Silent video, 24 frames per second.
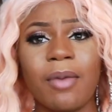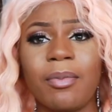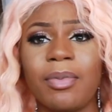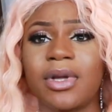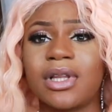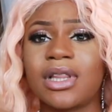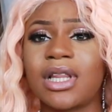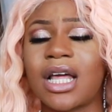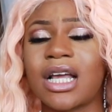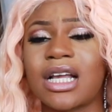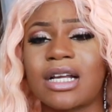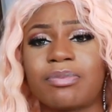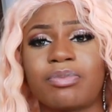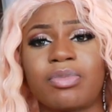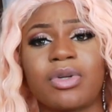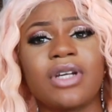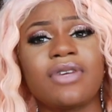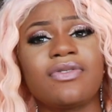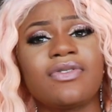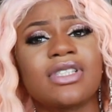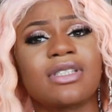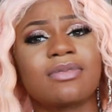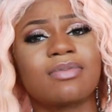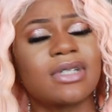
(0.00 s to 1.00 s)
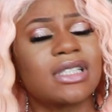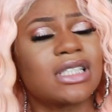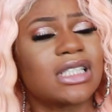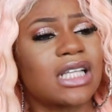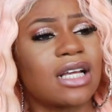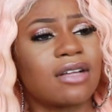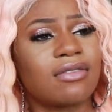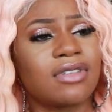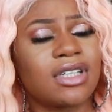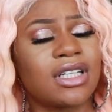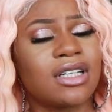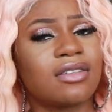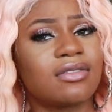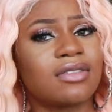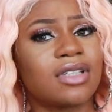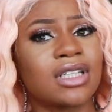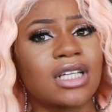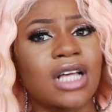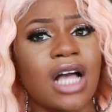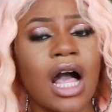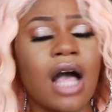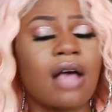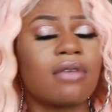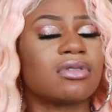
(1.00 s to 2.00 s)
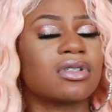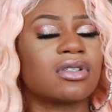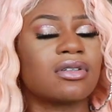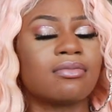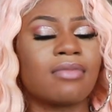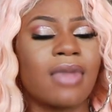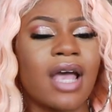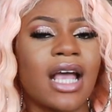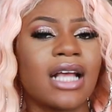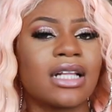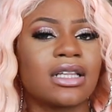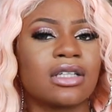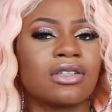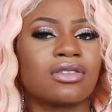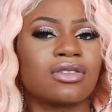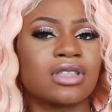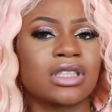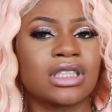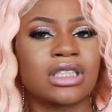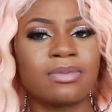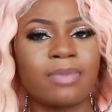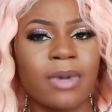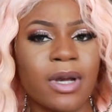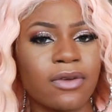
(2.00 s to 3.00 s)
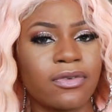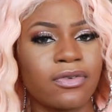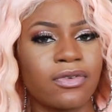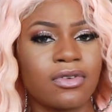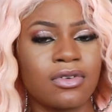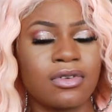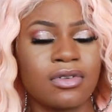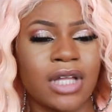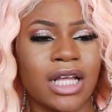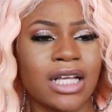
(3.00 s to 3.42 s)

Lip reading: But like previous places I've lived, the cops are not disrespectful.